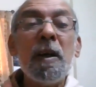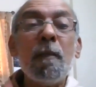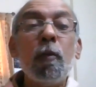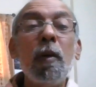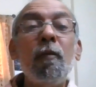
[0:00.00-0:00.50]

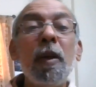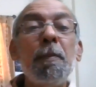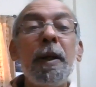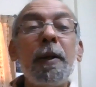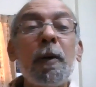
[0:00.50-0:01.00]

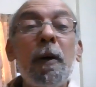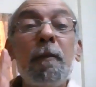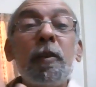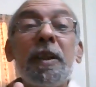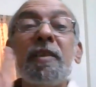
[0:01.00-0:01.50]
fulfillment of
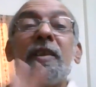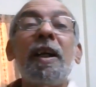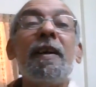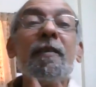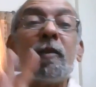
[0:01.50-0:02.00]
the
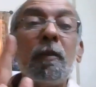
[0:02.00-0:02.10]
desires